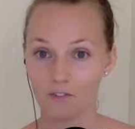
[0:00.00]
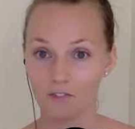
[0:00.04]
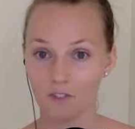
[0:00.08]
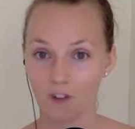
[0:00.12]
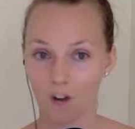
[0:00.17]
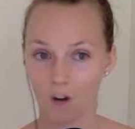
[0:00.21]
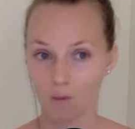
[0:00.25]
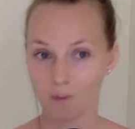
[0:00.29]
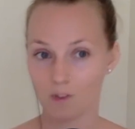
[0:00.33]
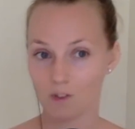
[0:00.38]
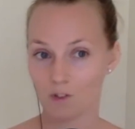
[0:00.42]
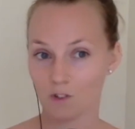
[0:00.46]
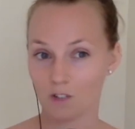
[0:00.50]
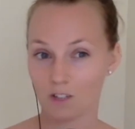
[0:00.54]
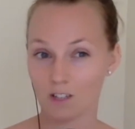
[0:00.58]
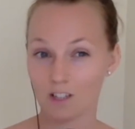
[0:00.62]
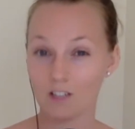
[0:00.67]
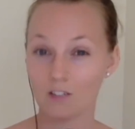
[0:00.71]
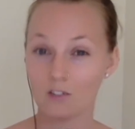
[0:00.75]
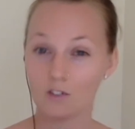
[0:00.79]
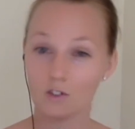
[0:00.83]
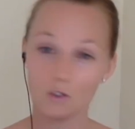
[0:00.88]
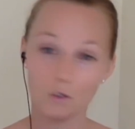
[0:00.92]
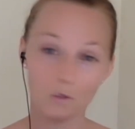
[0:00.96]
Are we
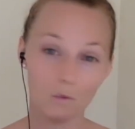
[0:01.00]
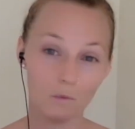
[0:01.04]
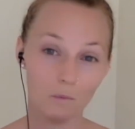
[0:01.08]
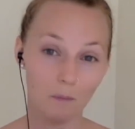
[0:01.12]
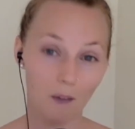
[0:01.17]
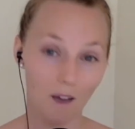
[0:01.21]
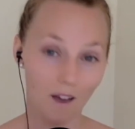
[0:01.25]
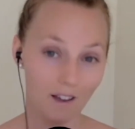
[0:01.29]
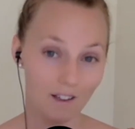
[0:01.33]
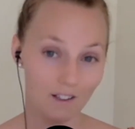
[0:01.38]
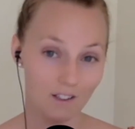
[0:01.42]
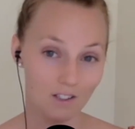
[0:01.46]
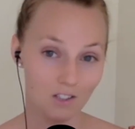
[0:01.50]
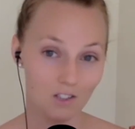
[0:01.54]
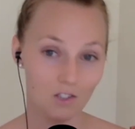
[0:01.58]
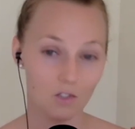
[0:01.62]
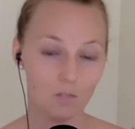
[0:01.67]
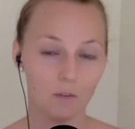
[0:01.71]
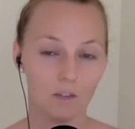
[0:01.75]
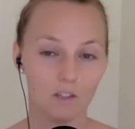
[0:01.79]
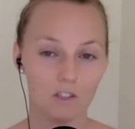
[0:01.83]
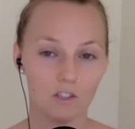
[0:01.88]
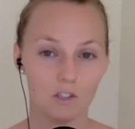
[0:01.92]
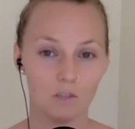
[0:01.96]
drinking too much,
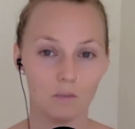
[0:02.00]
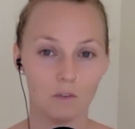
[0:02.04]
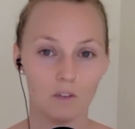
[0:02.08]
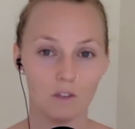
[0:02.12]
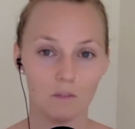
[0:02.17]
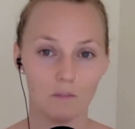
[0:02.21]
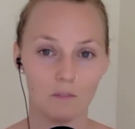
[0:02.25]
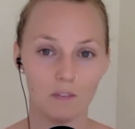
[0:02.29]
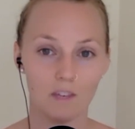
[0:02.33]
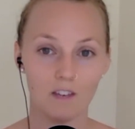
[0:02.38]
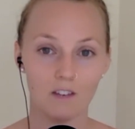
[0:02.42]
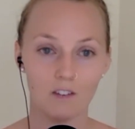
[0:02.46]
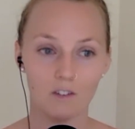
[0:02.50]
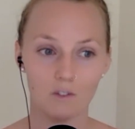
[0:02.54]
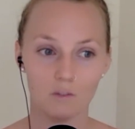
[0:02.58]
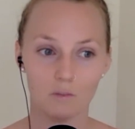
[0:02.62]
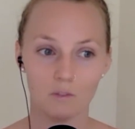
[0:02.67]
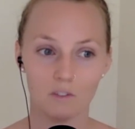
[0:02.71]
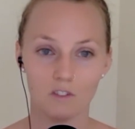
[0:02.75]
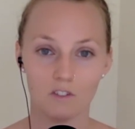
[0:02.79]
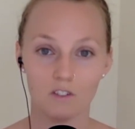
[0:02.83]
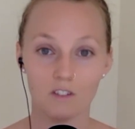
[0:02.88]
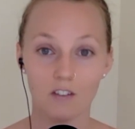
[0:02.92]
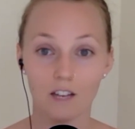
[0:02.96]
especially with meals,
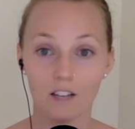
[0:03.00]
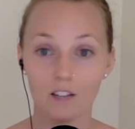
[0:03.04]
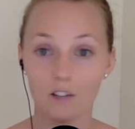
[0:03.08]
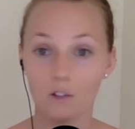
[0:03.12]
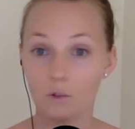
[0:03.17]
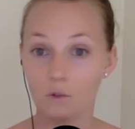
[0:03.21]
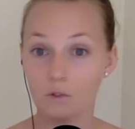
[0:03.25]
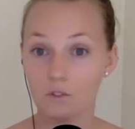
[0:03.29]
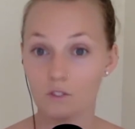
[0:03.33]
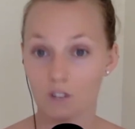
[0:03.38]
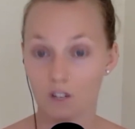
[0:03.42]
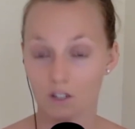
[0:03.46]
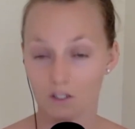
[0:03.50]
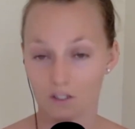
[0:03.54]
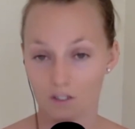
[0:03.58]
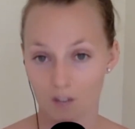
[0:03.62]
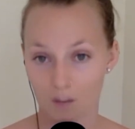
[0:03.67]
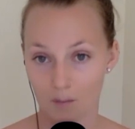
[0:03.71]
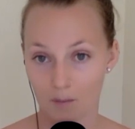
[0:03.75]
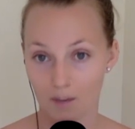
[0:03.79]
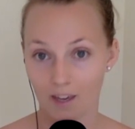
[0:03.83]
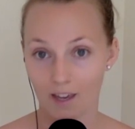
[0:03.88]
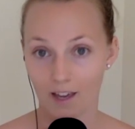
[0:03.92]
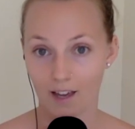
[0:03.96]
which dilutes our
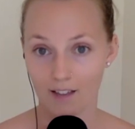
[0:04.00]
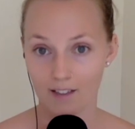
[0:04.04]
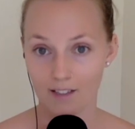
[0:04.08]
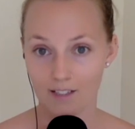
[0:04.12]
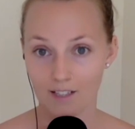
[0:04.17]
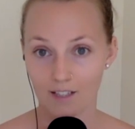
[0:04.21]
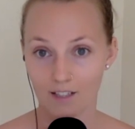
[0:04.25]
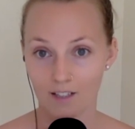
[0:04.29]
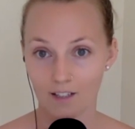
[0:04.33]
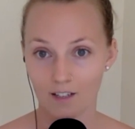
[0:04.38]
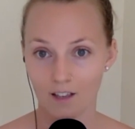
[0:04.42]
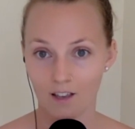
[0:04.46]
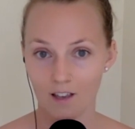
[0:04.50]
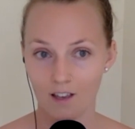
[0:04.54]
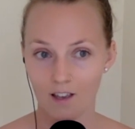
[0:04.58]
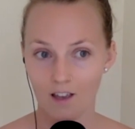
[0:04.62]
stomach acid?